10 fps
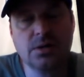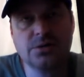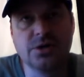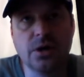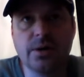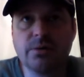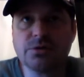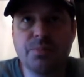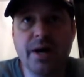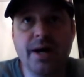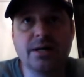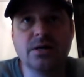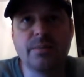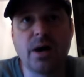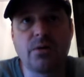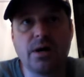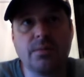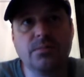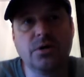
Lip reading: So it was bad. My ramp,